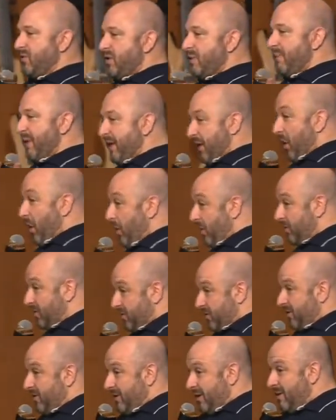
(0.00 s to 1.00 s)
used to be
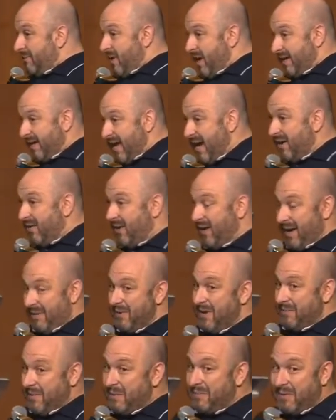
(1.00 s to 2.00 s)
Gertz. Come on now. How
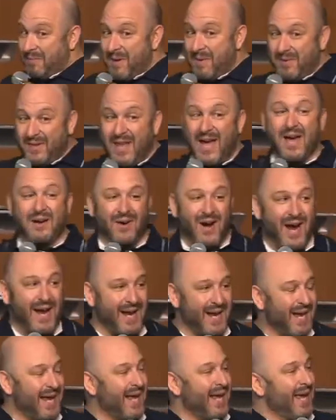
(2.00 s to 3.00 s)
many people remember that,
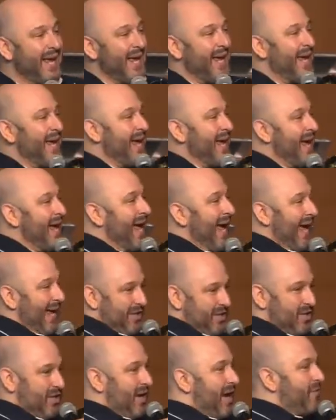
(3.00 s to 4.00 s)
right?
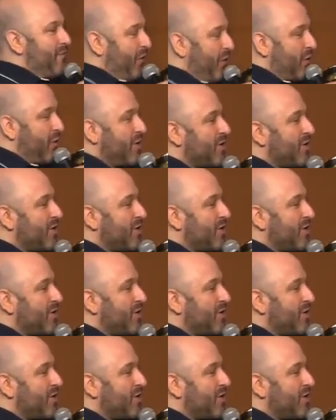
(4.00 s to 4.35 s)
And she, for